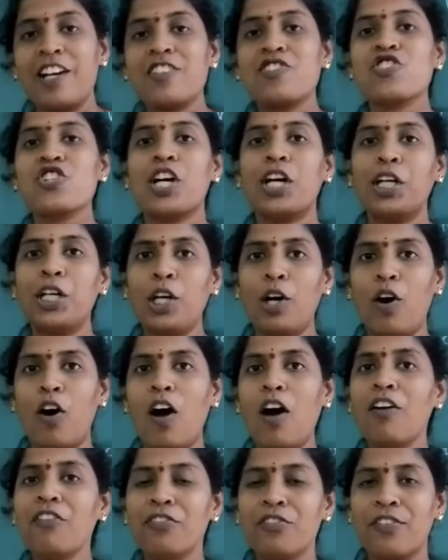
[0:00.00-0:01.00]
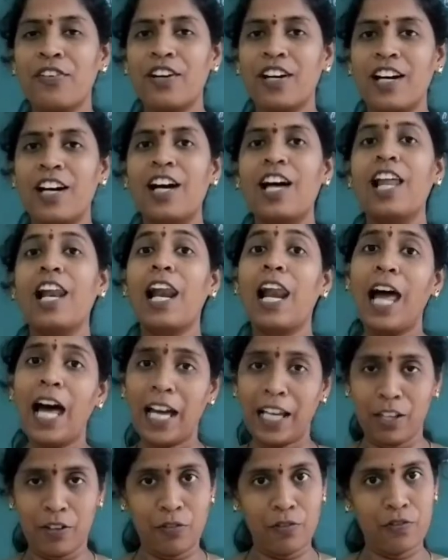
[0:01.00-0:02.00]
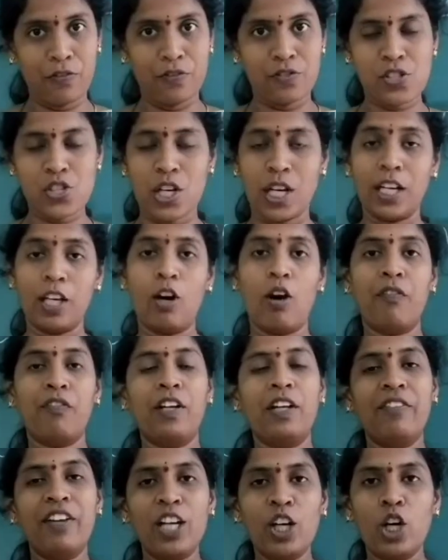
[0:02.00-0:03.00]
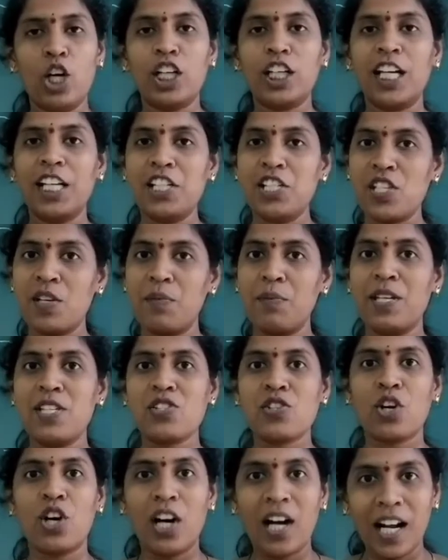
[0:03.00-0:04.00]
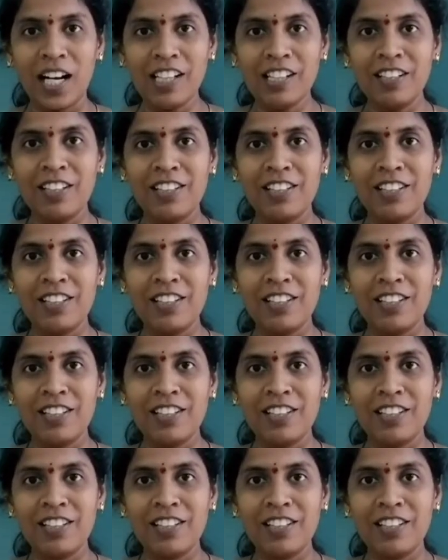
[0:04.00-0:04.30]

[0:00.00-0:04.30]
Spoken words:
Study of life, study of living organism is called